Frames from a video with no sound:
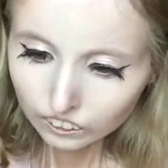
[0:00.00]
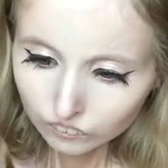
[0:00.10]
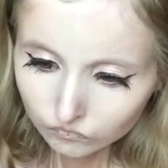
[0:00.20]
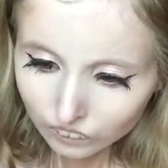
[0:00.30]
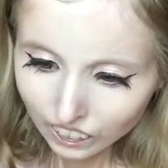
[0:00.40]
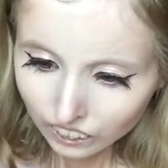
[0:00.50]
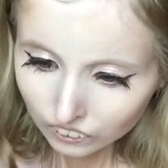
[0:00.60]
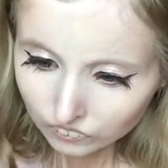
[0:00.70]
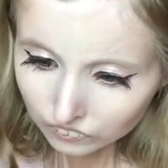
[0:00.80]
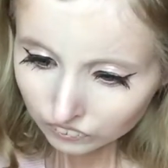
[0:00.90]

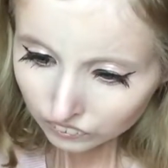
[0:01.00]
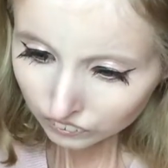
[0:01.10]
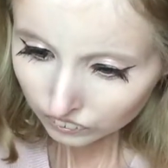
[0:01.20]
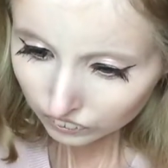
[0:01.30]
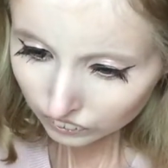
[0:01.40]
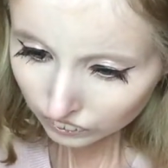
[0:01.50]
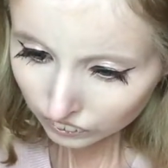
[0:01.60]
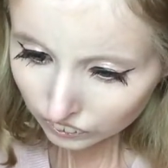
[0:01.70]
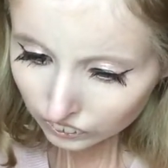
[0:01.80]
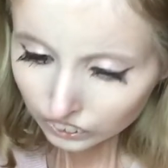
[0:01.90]
Wow.
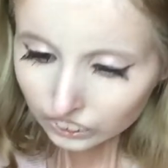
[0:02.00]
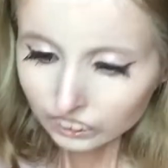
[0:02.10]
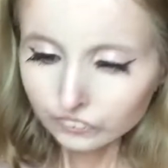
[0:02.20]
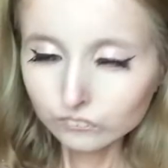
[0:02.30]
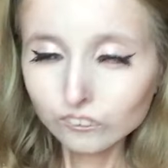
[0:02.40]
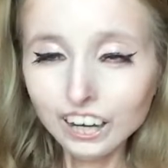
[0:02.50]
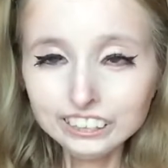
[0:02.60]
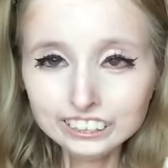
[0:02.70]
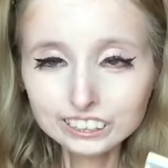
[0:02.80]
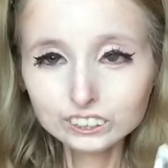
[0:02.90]
The
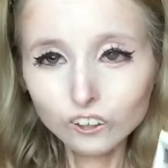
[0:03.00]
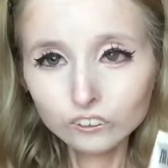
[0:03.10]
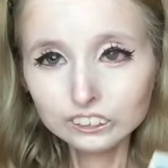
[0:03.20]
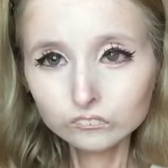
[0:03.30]
writing is already